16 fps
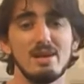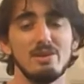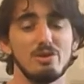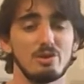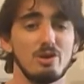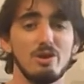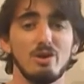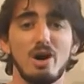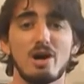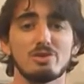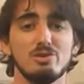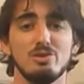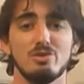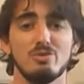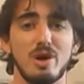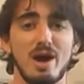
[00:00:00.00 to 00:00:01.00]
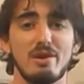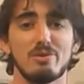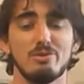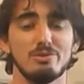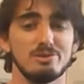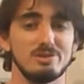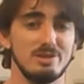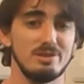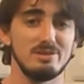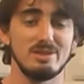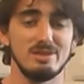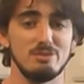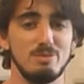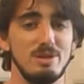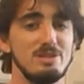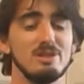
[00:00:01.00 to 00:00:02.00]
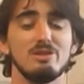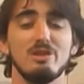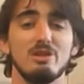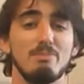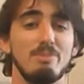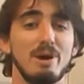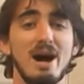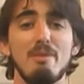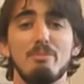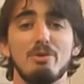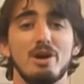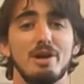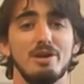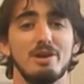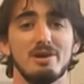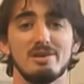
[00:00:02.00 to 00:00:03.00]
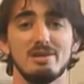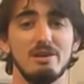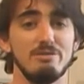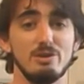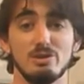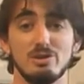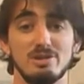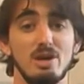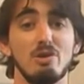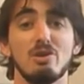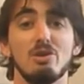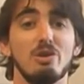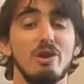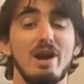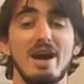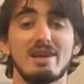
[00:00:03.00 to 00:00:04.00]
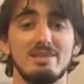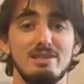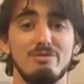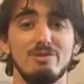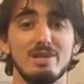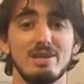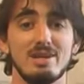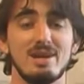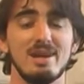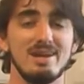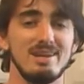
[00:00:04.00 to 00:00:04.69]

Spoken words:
they're called oxygen radicals, and it's basically the byproduct of your cellular activity.